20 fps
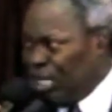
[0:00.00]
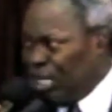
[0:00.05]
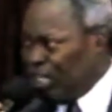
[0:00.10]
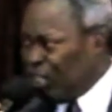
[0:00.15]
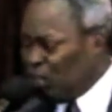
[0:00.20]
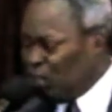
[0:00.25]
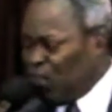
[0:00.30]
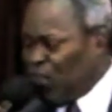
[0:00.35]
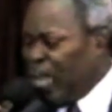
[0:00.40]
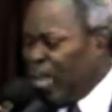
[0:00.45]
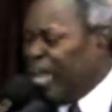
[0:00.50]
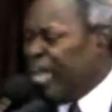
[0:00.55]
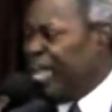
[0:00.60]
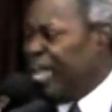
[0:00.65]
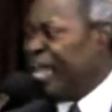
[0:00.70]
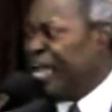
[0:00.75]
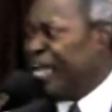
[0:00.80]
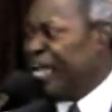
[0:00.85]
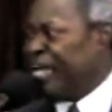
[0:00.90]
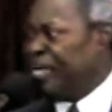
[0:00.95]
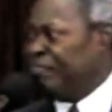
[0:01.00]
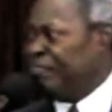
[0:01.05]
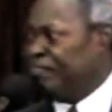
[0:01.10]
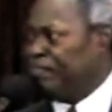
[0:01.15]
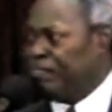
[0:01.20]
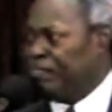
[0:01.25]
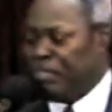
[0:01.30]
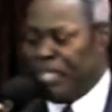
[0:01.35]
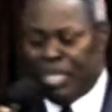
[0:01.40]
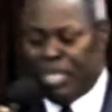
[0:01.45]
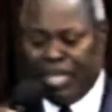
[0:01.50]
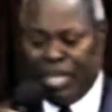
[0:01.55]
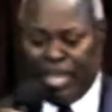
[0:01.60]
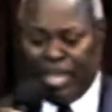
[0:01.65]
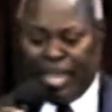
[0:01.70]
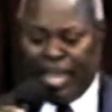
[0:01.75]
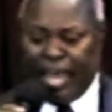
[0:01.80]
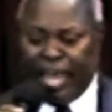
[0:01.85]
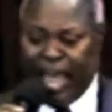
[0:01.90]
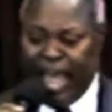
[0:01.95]
is fire,
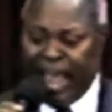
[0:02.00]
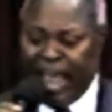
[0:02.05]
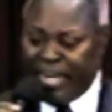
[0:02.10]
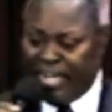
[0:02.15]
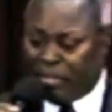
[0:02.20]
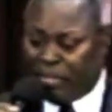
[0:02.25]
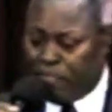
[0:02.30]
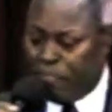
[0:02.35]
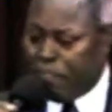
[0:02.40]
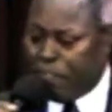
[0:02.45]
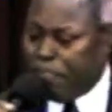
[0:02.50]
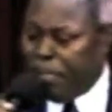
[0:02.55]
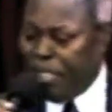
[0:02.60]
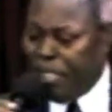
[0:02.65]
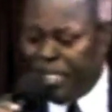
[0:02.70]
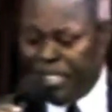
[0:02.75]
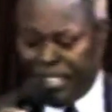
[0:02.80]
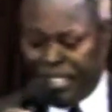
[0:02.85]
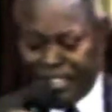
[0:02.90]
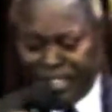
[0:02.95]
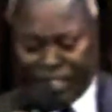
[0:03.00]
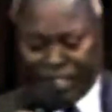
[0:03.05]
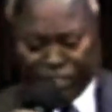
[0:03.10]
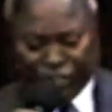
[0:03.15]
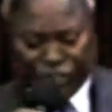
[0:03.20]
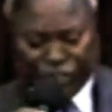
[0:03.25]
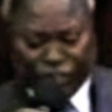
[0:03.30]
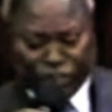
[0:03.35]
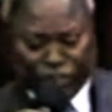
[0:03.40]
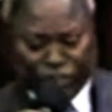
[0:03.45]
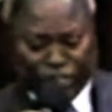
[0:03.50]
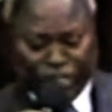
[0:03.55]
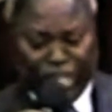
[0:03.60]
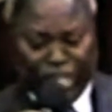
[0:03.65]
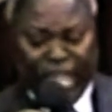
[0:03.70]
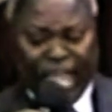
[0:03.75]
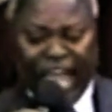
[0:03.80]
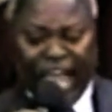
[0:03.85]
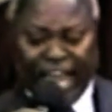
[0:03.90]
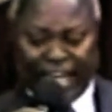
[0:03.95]
and it burns.
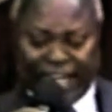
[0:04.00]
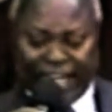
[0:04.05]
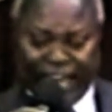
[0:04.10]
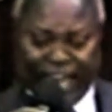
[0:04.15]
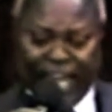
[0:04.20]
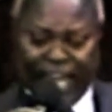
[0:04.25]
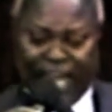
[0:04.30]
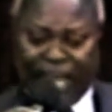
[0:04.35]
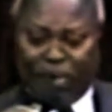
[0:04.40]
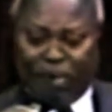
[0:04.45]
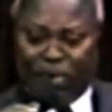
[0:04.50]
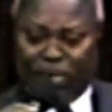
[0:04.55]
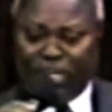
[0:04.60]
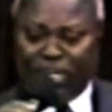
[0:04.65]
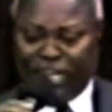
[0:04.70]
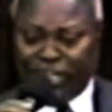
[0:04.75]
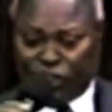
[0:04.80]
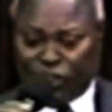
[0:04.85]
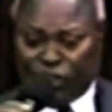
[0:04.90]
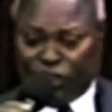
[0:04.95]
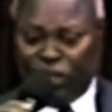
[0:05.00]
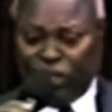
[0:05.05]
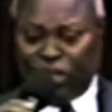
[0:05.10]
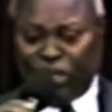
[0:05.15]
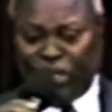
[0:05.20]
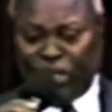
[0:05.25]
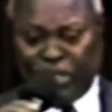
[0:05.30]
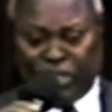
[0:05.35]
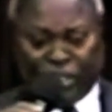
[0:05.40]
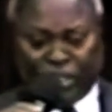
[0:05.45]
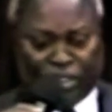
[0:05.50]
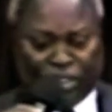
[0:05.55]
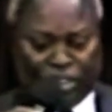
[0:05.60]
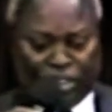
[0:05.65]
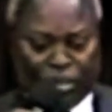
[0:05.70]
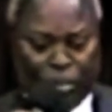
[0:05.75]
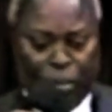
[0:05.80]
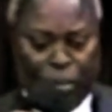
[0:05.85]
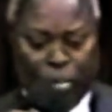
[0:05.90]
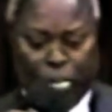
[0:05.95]
And now the sword.
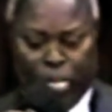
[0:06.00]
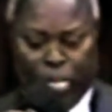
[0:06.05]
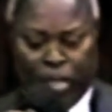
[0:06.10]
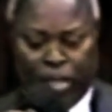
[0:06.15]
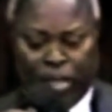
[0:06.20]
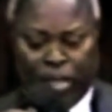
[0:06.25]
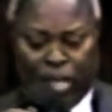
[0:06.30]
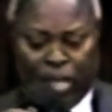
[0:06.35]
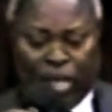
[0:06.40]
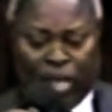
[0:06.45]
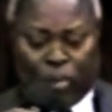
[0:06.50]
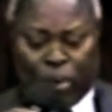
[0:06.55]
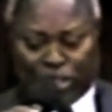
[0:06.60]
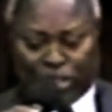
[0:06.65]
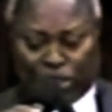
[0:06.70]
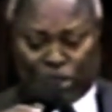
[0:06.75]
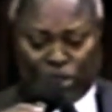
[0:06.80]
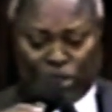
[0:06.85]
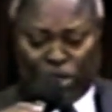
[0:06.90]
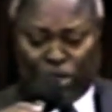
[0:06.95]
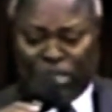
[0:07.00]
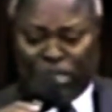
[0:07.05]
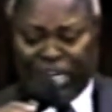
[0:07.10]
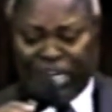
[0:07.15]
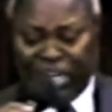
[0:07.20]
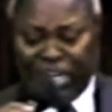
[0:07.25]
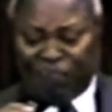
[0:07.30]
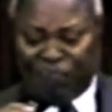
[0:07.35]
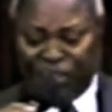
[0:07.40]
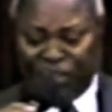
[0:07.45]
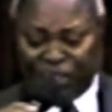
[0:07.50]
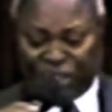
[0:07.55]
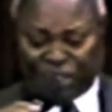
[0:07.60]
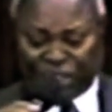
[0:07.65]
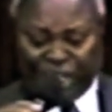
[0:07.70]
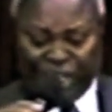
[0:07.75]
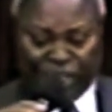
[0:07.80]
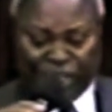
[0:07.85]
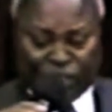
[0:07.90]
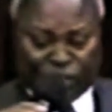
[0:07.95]
We're told in
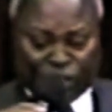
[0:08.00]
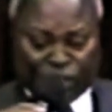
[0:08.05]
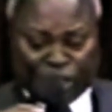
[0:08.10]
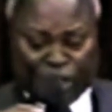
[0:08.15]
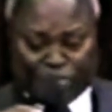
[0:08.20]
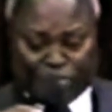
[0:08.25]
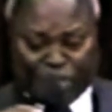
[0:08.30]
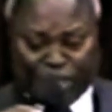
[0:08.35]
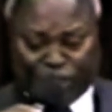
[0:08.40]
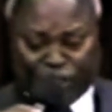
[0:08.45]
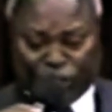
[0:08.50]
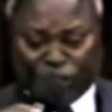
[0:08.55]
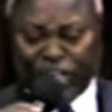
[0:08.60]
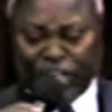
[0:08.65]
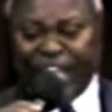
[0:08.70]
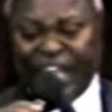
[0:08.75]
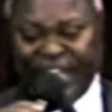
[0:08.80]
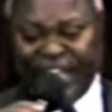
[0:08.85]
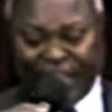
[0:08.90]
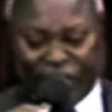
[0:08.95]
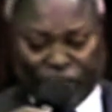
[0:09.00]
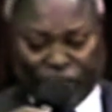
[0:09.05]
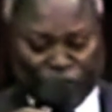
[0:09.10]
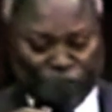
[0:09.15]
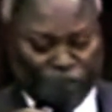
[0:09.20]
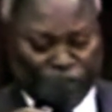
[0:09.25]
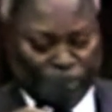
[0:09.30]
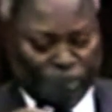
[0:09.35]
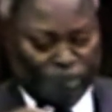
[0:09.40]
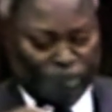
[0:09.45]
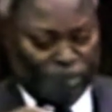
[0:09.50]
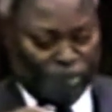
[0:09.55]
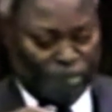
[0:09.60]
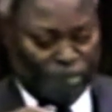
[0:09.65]
Ephesians chapter 6